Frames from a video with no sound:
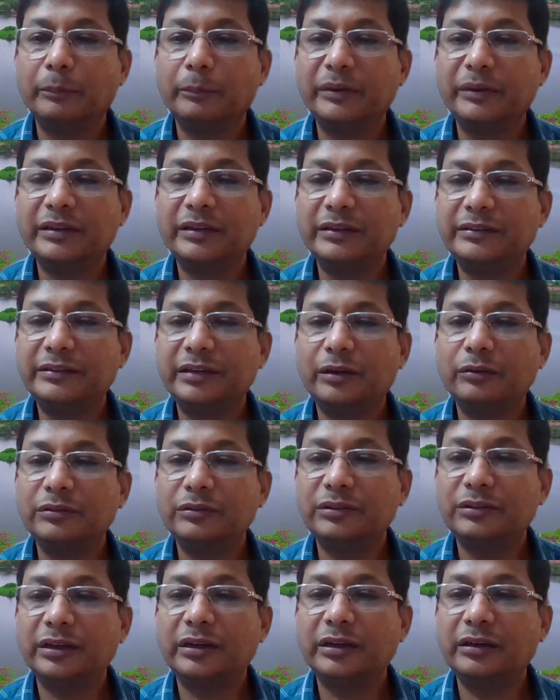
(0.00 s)
Vishal Shah,
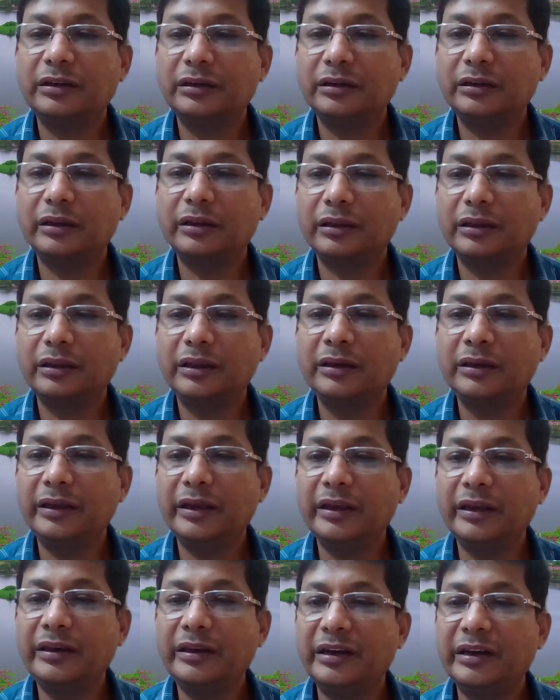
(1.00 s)
sir, in
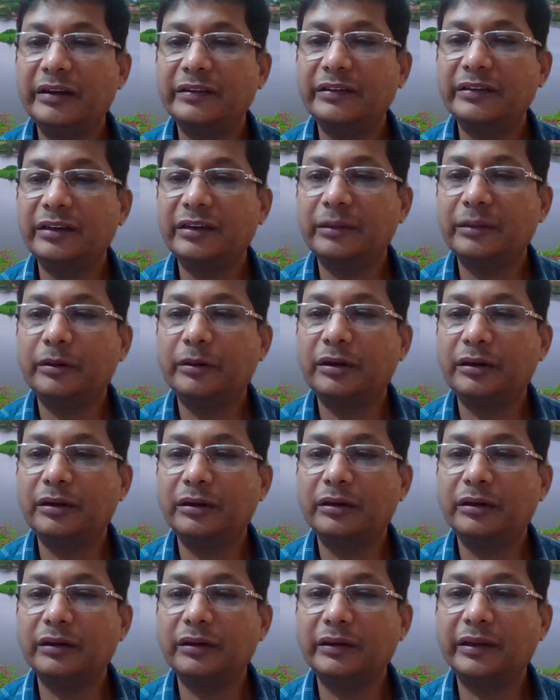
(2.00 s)
k nearest
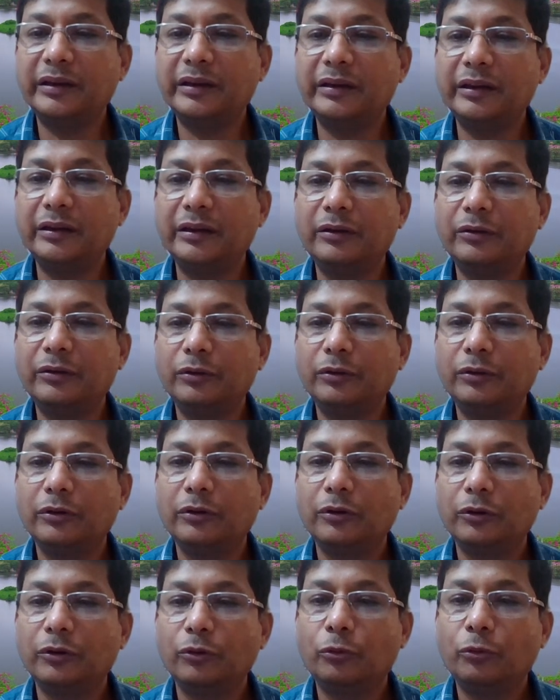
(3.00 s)
neighbor technique,
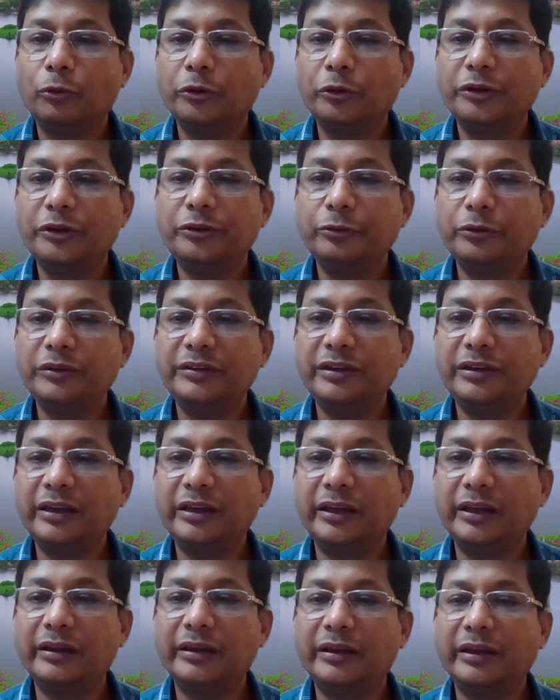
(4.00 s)
which we
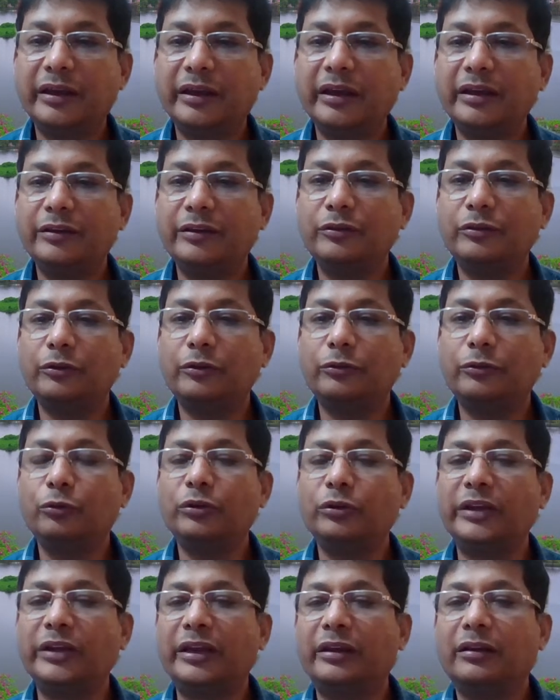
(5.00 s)
select k is equal to
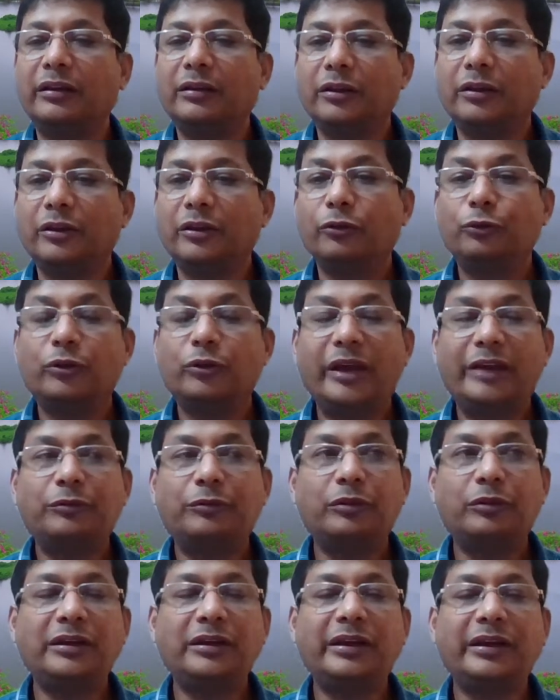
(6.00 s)
root n. So
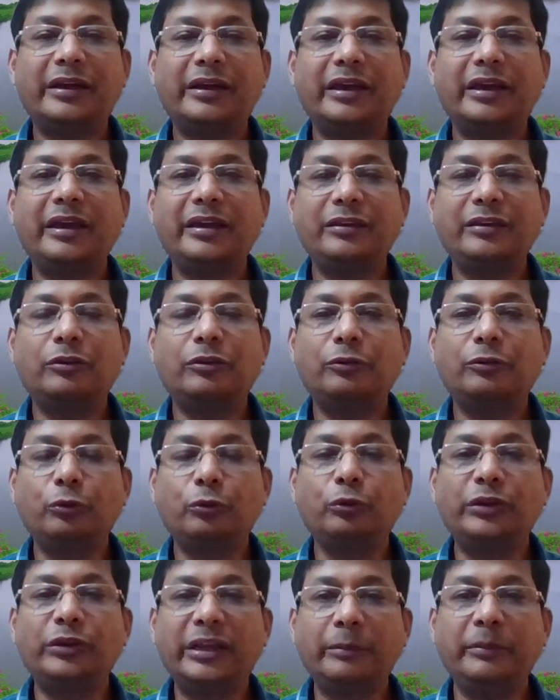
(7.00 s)
actually the k is equal to
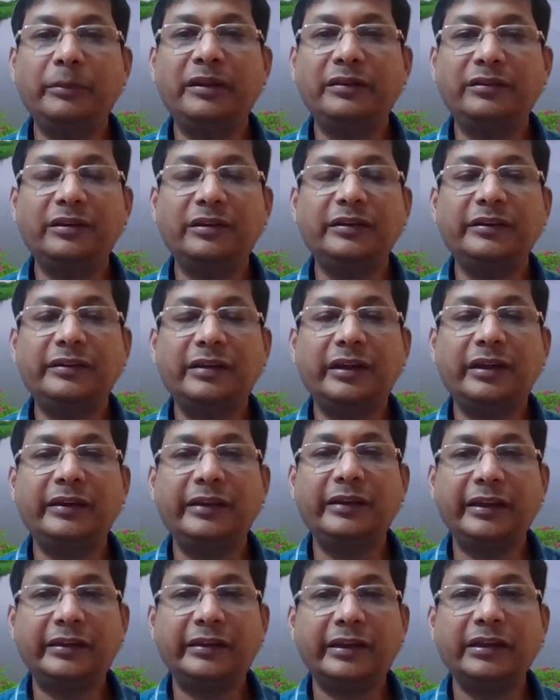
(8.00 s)
root n means it is the
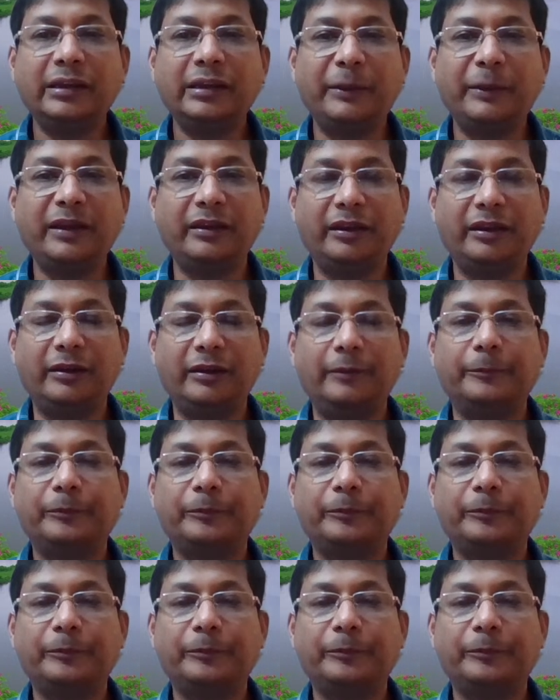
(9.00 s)
data dependent.